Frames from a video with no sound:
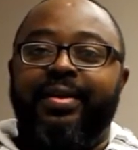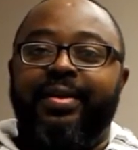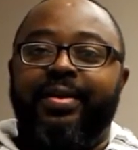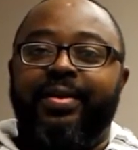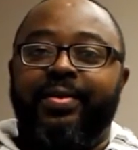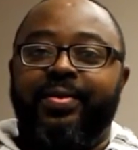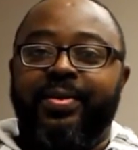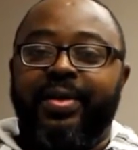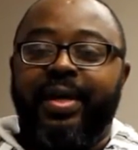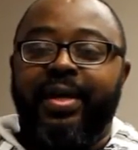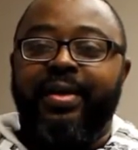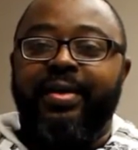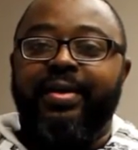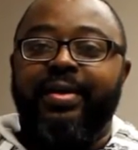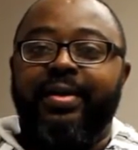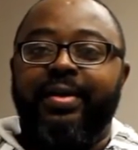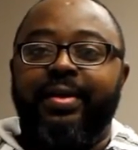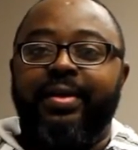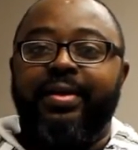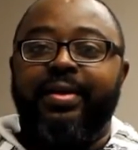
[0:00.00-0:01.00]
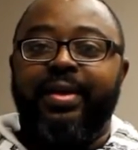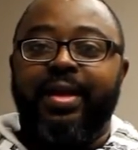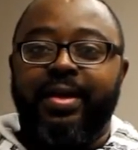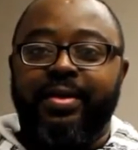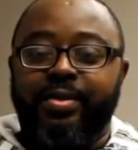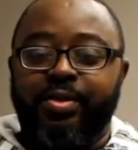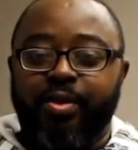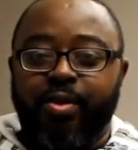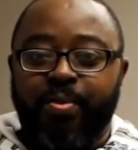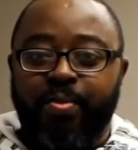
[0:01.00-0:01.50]
Okay,
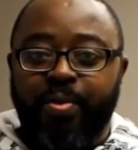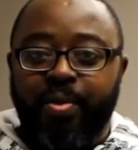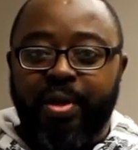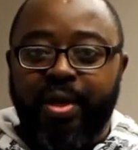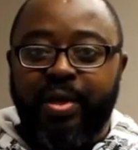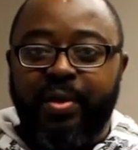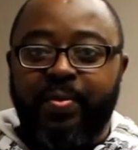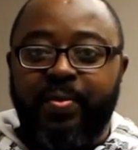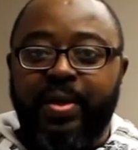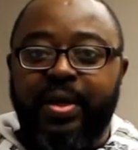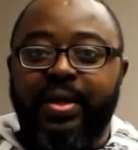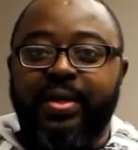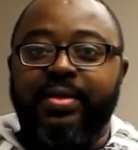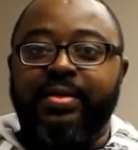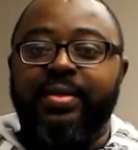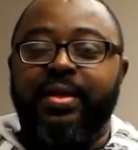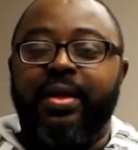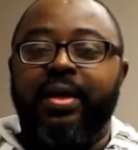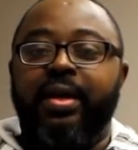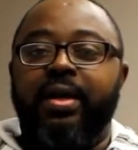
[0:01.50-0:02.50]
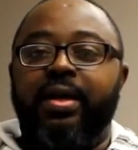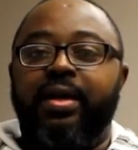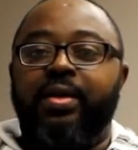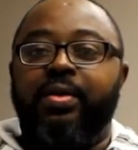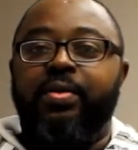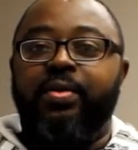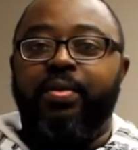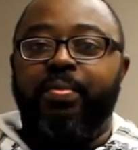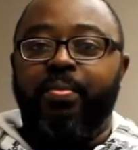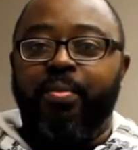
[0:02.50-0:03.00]
that's your morning greetings.
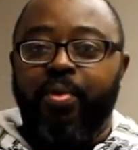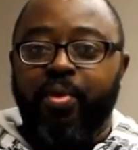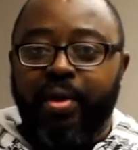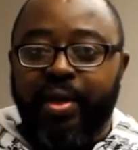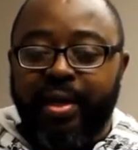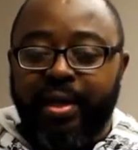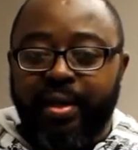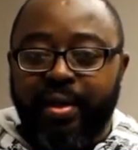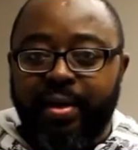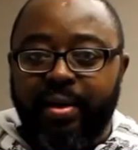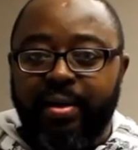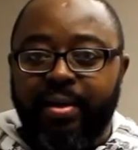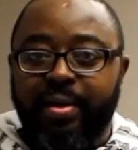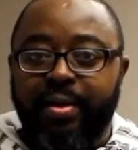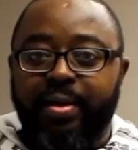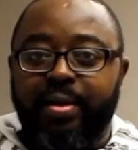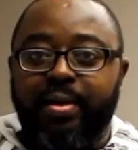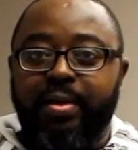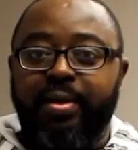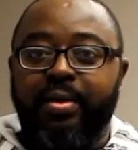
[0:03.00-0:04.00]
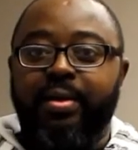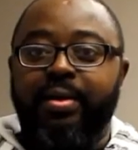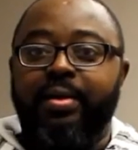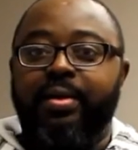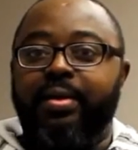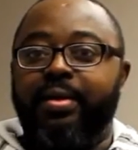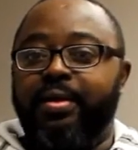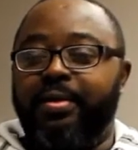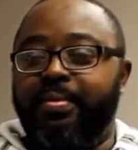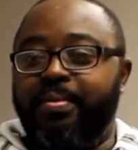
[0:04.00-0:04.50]
Good morning,
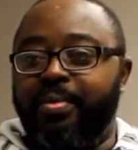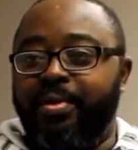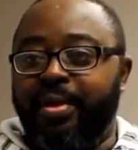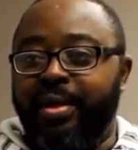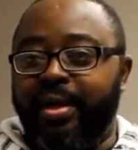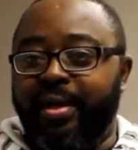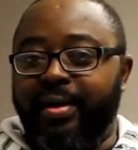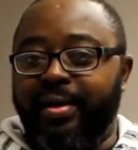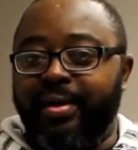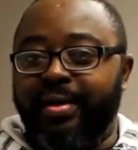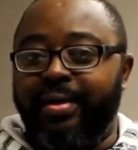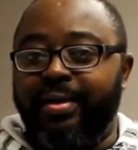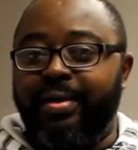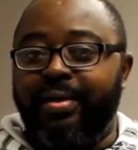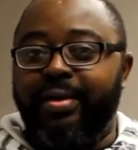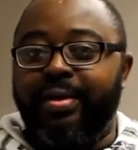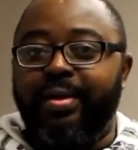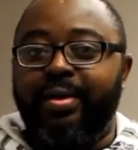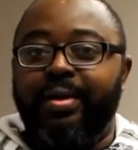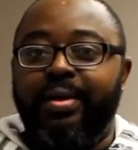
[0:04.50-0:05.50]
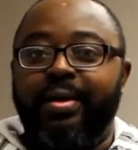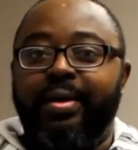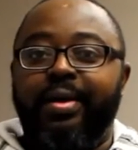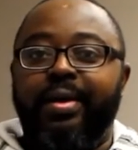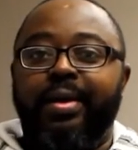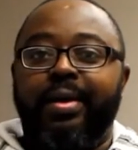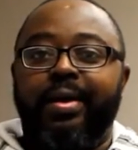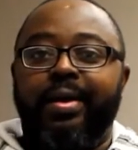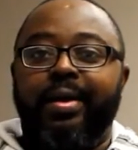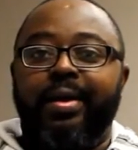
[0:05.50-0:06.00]
good morning.
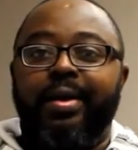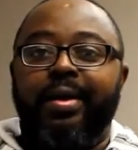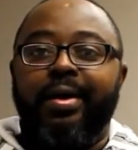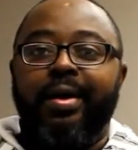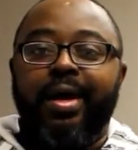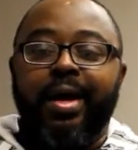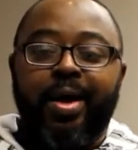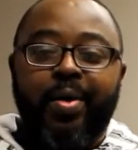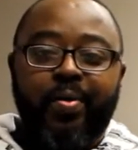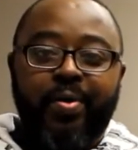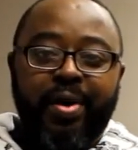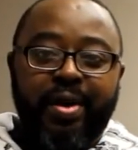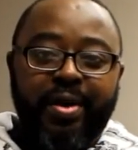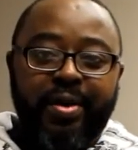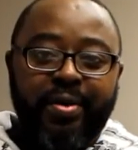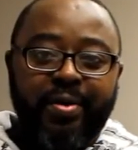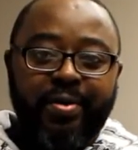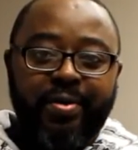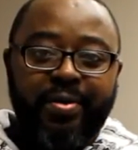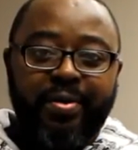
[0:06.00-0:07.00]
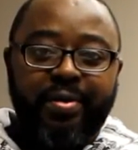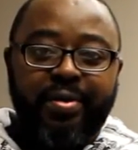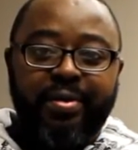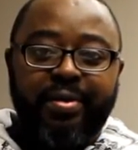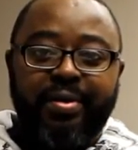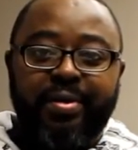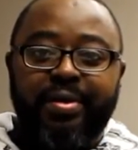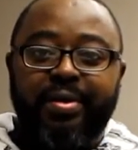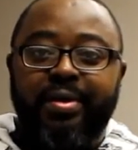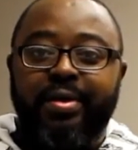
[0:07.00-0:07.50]
How are you?
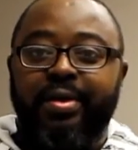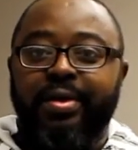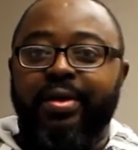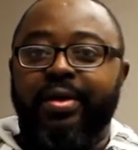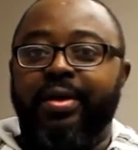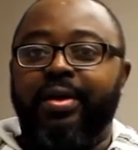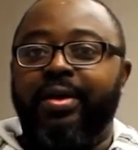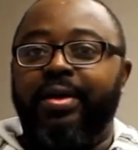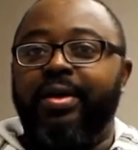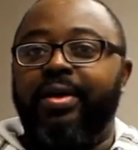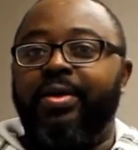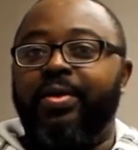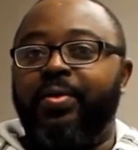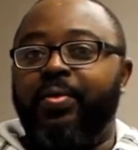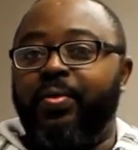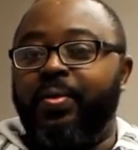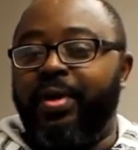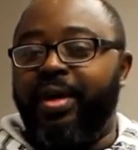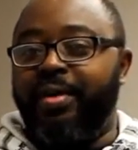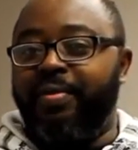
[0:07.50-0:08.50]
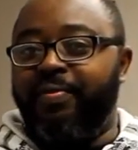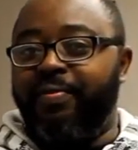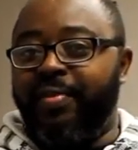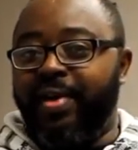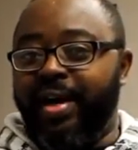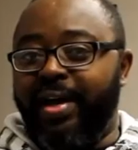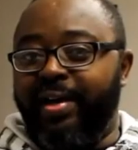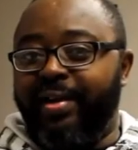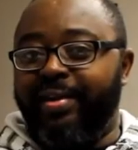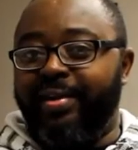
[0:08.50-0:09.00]
We are
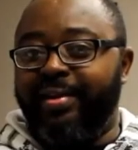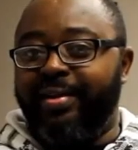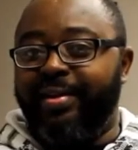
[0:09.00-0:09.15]
fine.